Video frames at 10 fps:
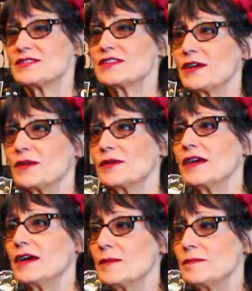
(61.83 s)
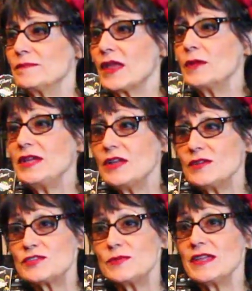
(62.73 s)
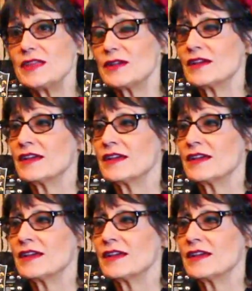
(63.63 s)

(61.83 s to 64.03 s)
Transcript: So, um, unbeknownst to me, there,